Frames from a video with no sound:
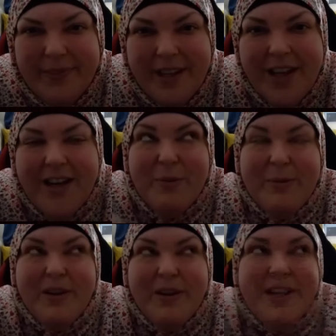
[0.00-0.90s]
And now I know
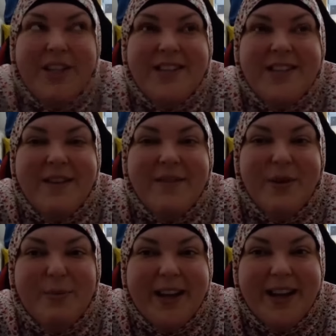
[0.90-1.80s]
people are going to be like, she doesn't have her
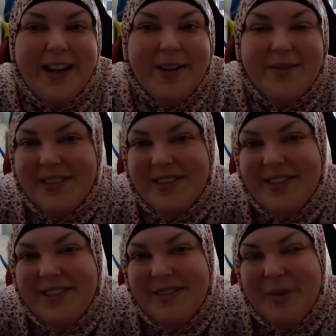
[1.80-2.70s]
own bank account.
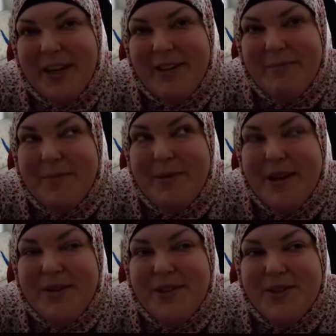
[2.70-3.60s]
But maybe I
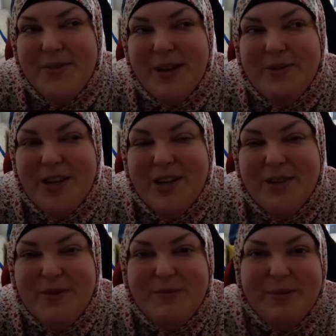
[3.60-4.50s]
do. I just don't want. I'm trying to
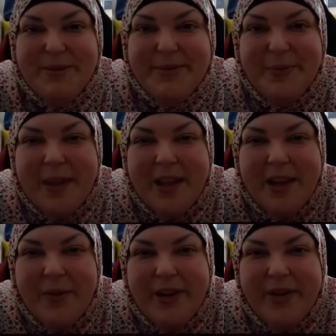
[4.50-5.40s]
confuse people.
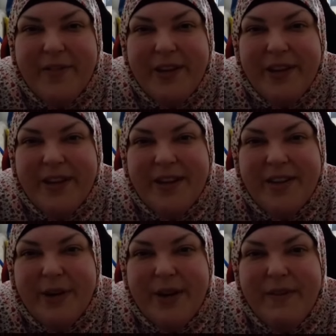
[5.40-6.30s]
What are you having? What
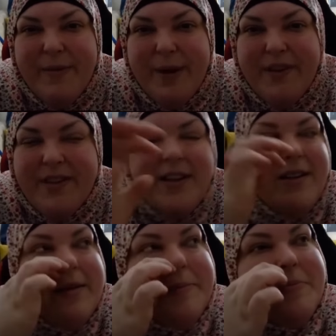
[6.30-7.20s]
are you
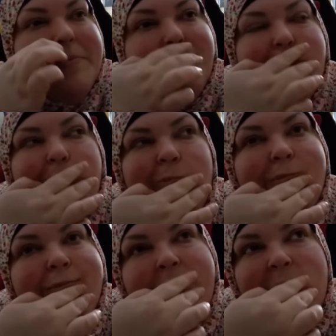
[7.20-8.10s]

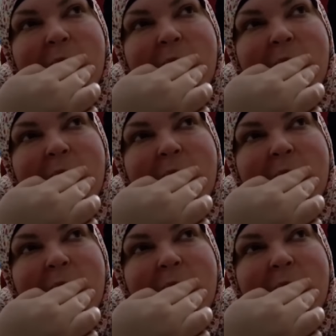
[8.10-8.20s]
having?